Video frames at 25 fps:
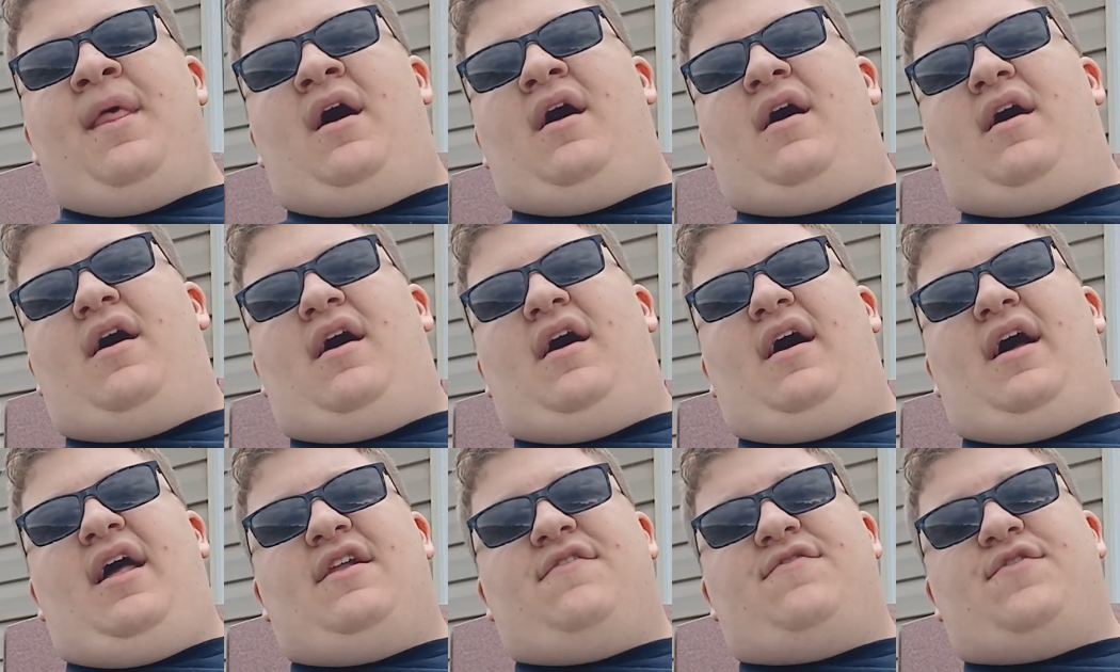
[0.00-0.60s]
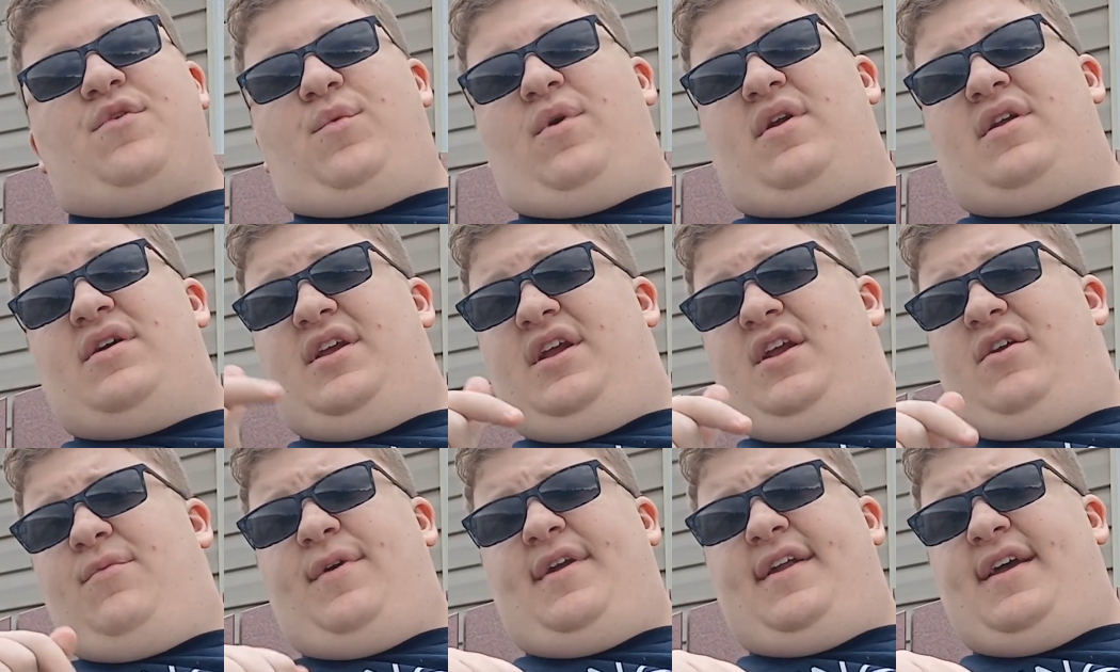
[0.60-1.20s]
And if you want to
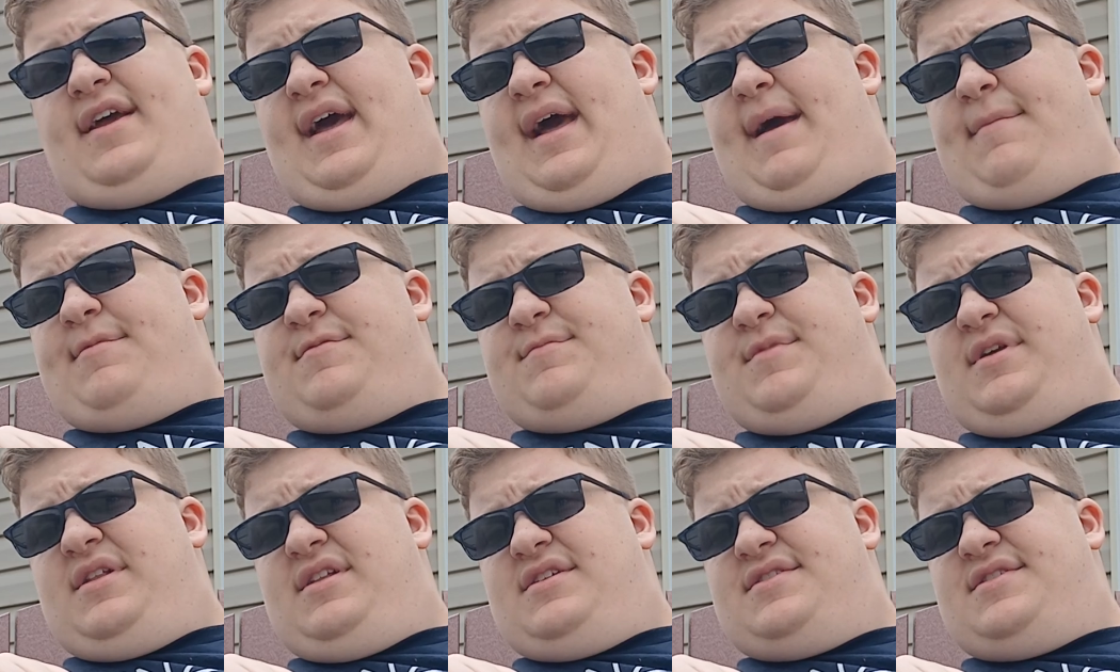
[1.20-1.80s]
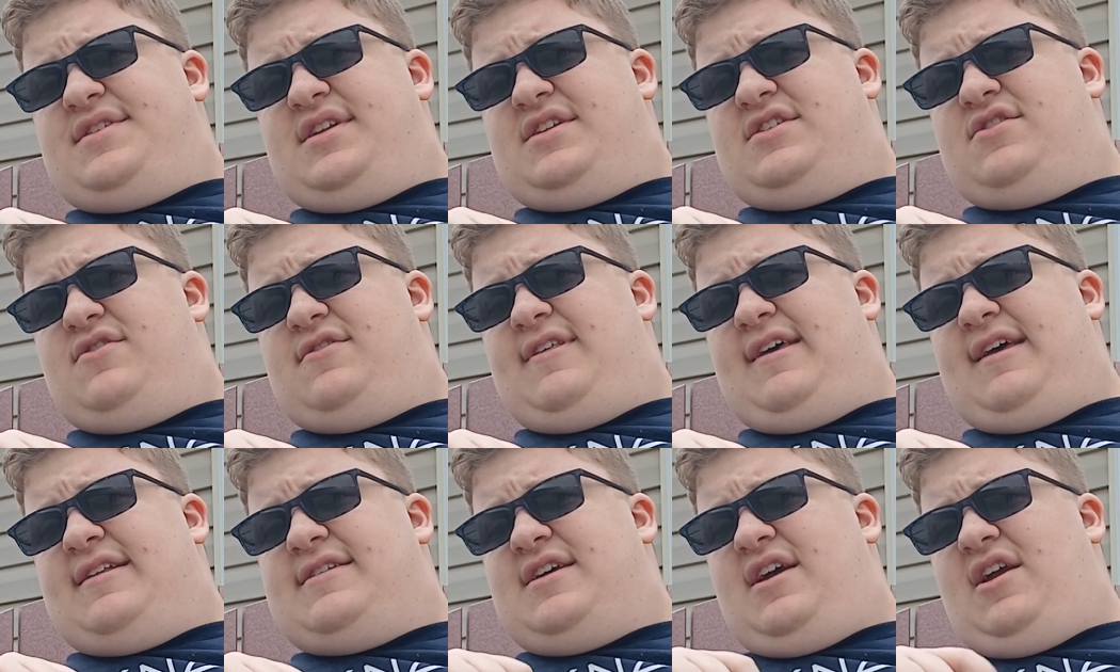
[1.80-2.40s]
hear what I happen to be listening to
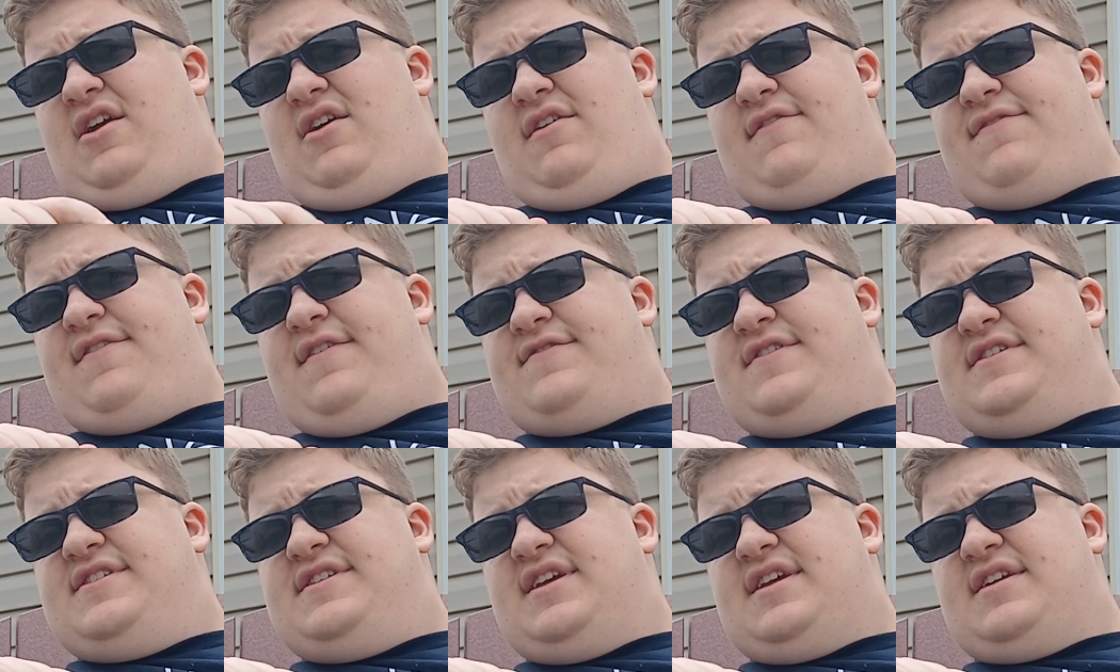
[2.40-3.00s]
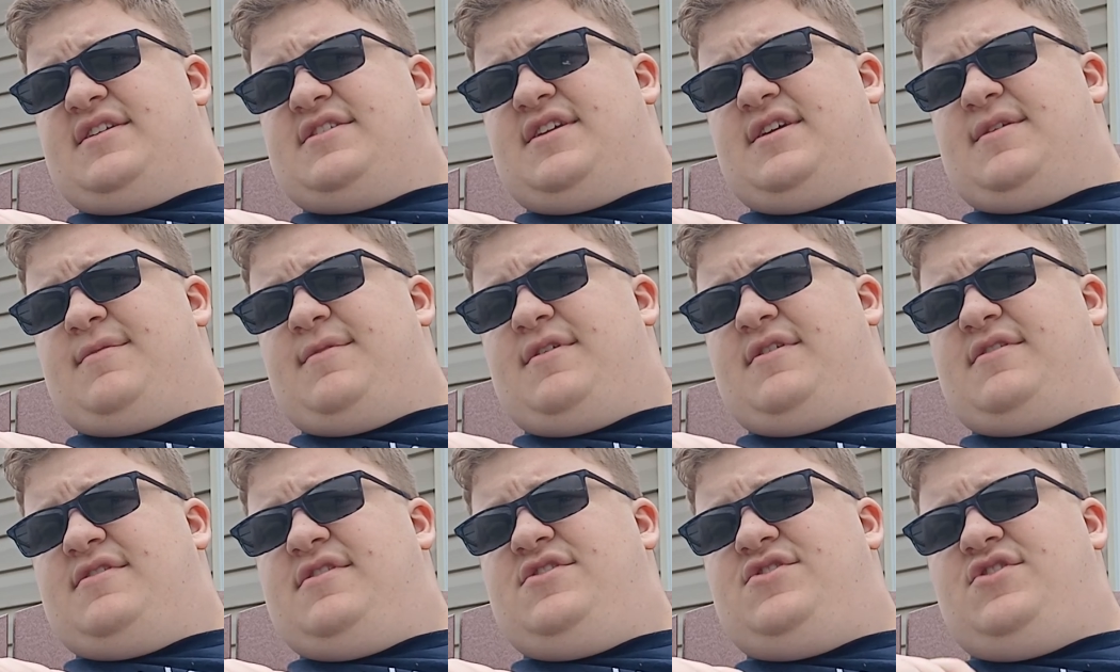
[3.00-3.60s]
that day, or a 15-second
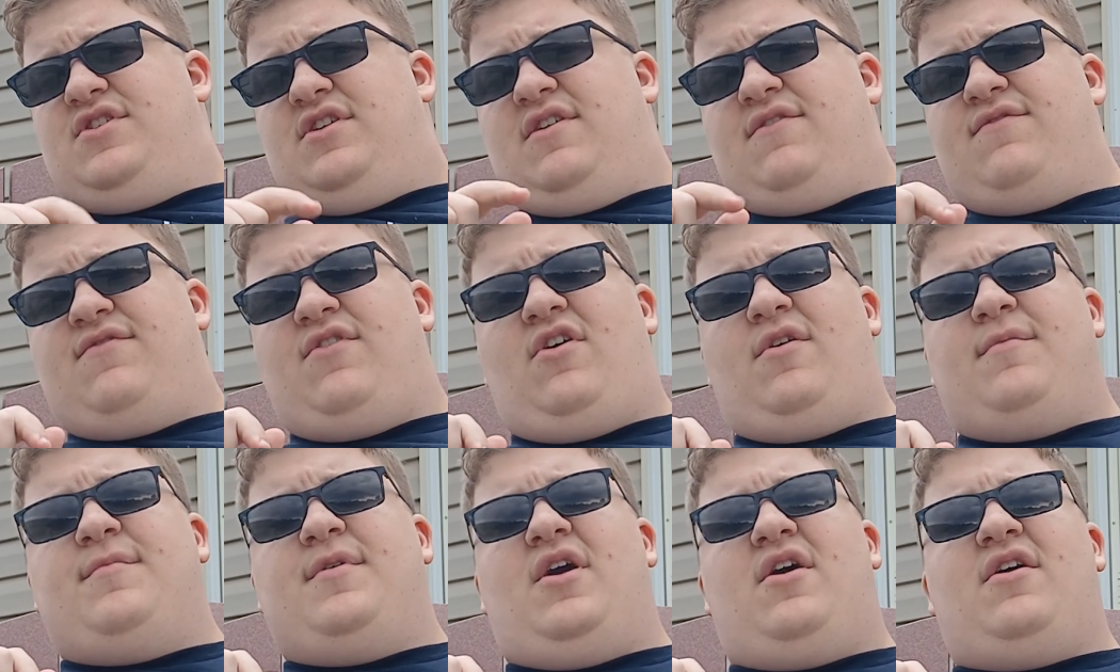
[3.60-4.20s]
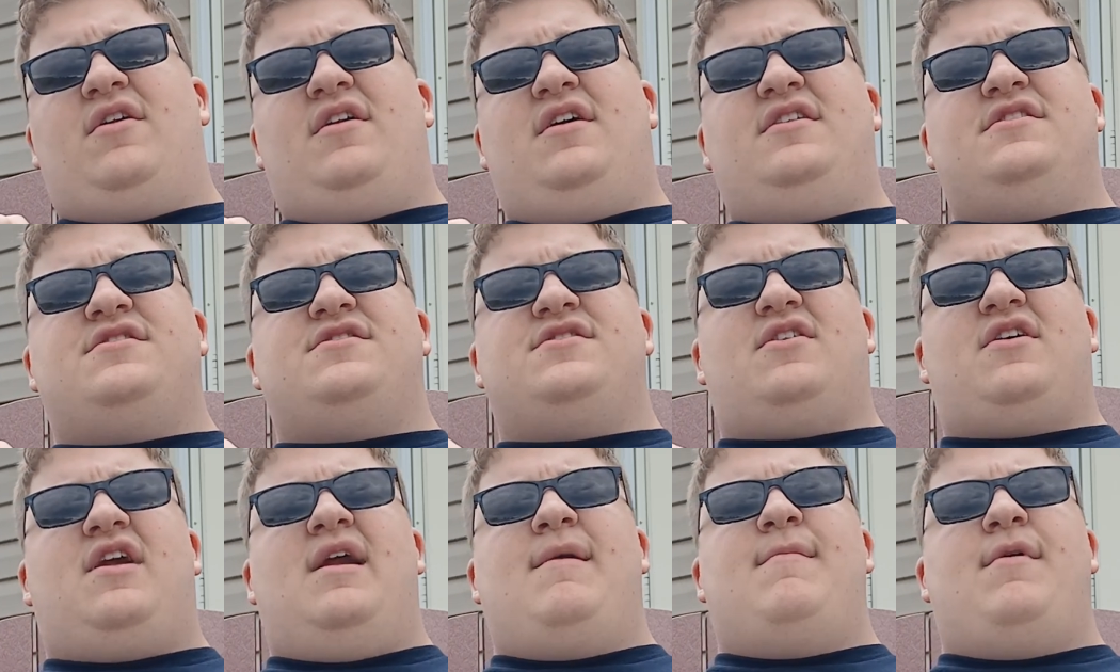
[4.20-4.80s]
segment at least, you can follow me on
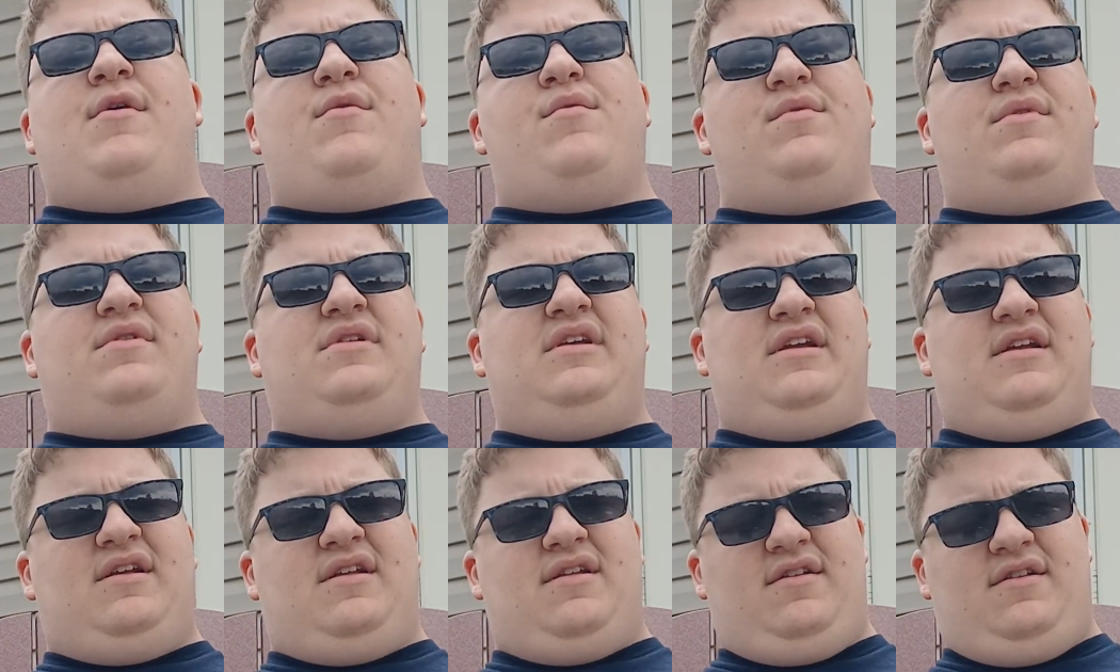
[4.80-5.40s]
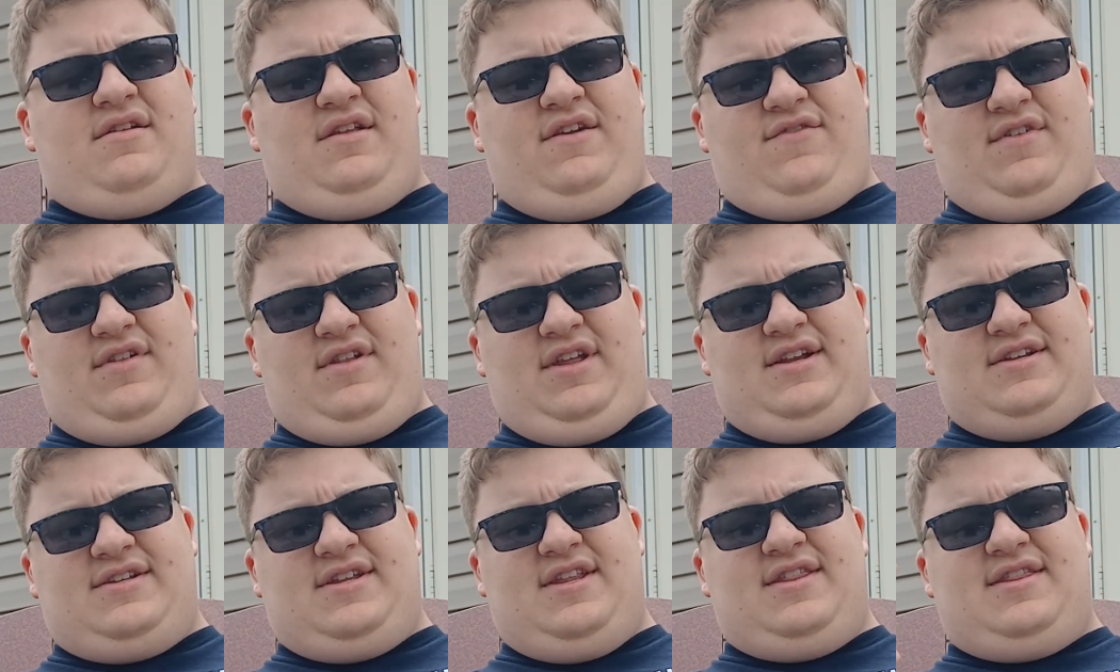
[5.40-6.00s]
Instagram. I will leave a link to